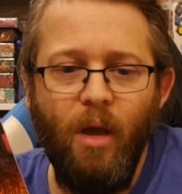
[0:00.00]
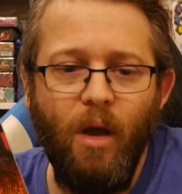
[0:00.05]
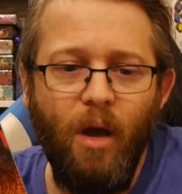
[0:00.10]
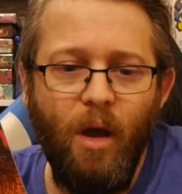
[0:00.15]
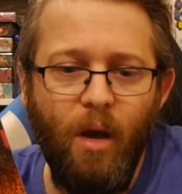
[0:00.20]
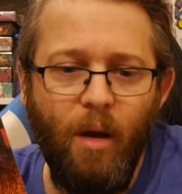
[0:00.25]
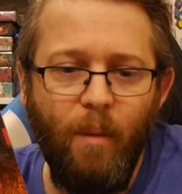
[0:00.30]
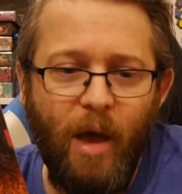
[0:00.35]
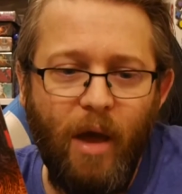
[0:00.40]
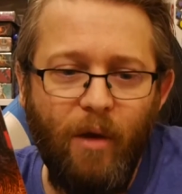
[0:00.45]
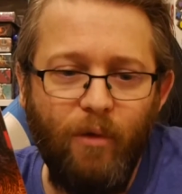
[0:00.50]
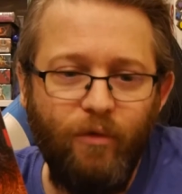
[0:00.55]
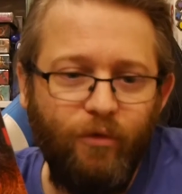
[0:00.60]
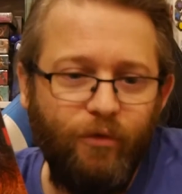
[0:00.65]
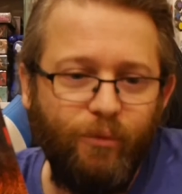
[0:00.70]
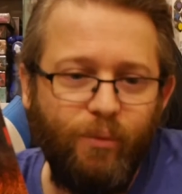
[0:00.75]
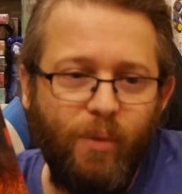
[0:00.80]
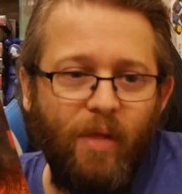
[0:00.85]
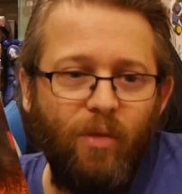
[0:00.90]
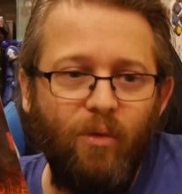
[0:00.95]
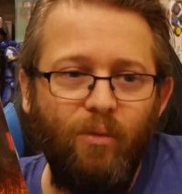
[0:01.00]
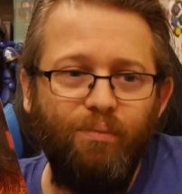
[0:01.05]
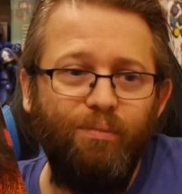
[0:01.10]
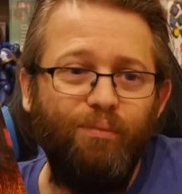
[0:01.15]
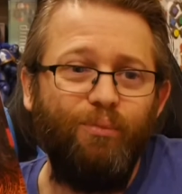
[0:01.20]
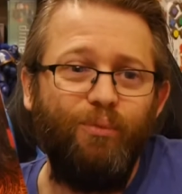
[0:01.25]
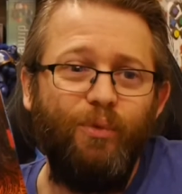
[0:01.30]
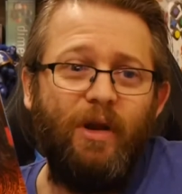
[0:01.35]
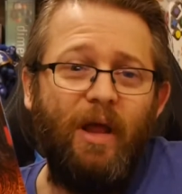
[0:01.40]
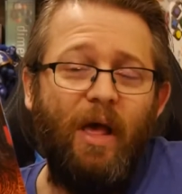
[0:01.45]
I'd just rather
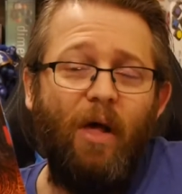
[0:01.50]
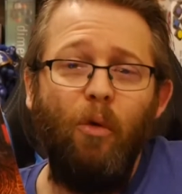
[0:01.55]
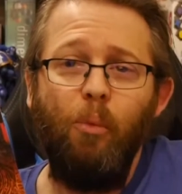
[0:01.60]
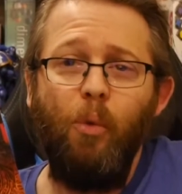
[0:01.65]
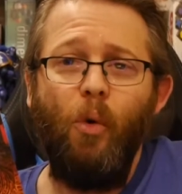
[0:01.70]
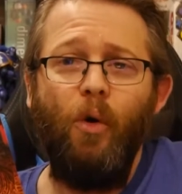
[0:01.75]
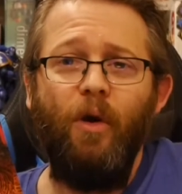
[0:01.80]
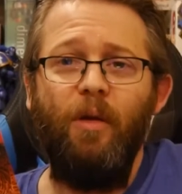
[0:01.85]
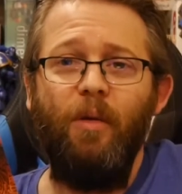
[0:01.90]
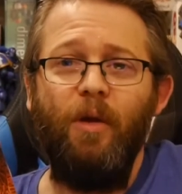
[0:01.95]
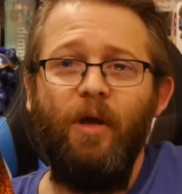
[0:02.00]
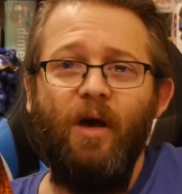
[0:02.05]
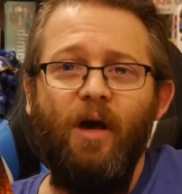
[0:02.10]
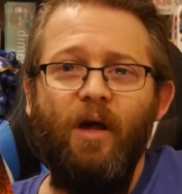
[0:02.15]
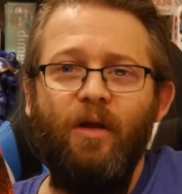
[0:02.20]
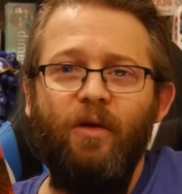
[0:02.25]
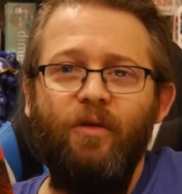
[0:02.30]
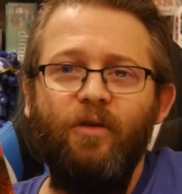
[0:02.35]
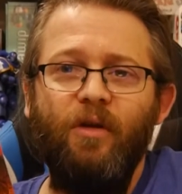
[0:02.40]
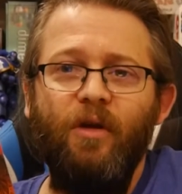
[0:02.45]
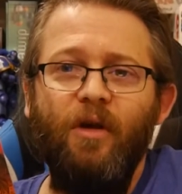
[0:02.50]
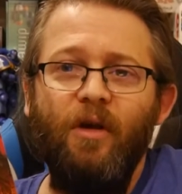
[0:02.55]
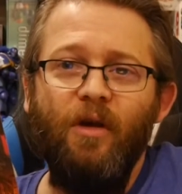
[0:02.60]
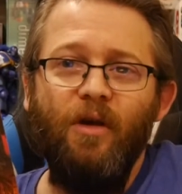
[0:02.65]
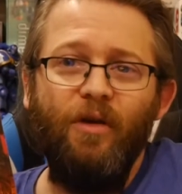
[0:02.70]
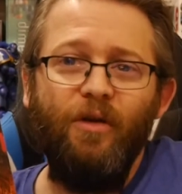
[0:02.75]
read Hellboy, to be honest.